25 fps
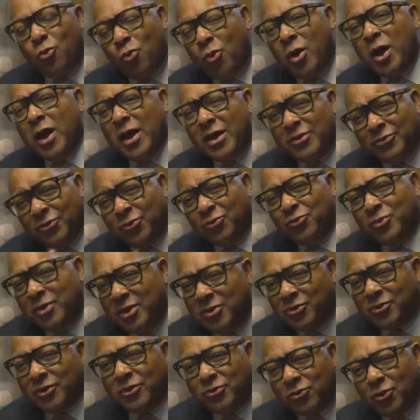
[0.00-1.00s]
why is
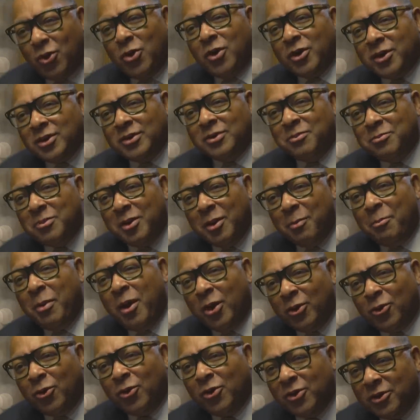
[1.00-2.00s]
Aretha talking to me
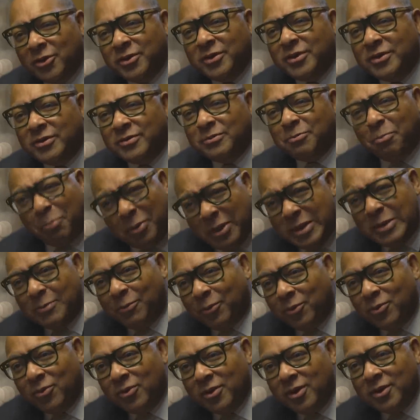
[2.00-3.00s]
about all these
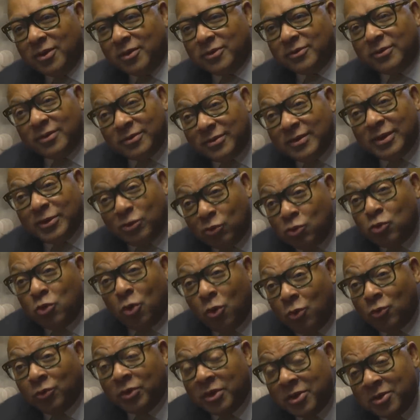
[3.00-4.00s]
people? She said, you're
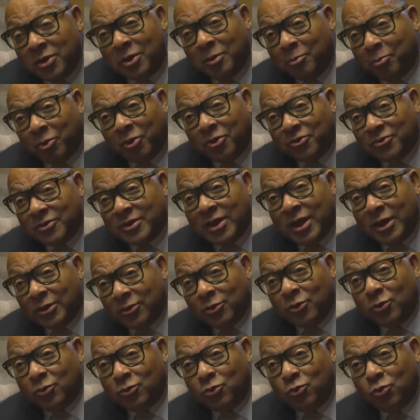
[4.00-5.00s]
the only young person I
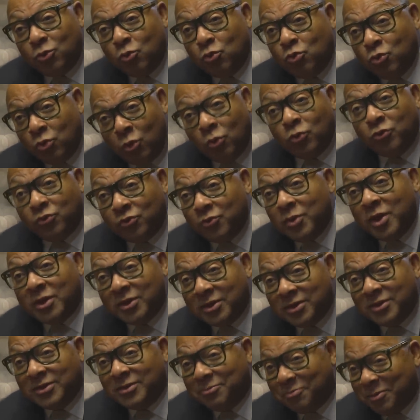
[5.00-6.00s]
know who knows who
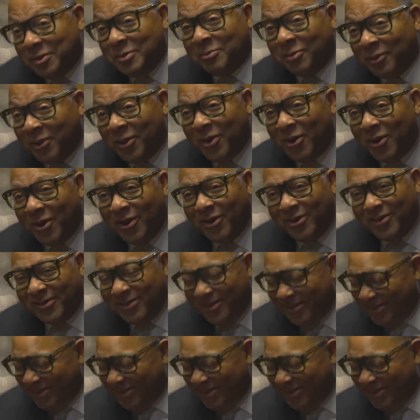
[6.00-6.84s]
any of these people are.